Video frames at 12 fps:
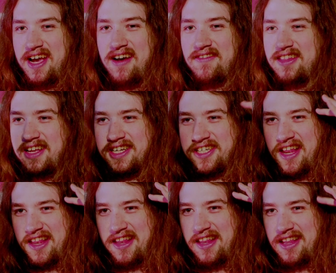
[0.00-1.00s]
everything
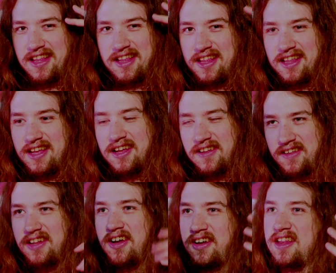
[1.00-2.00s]
just,
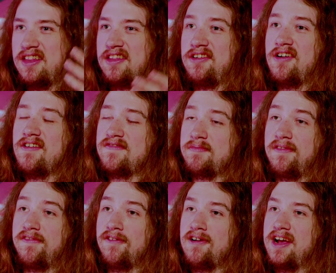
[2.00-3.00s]
you know, because the nerves
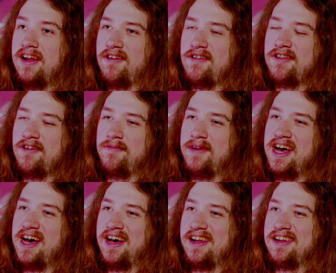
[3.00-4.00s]
beforehand are so
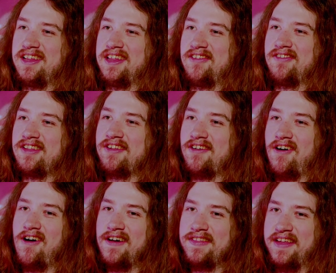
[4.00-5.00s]
bad, and then once you're on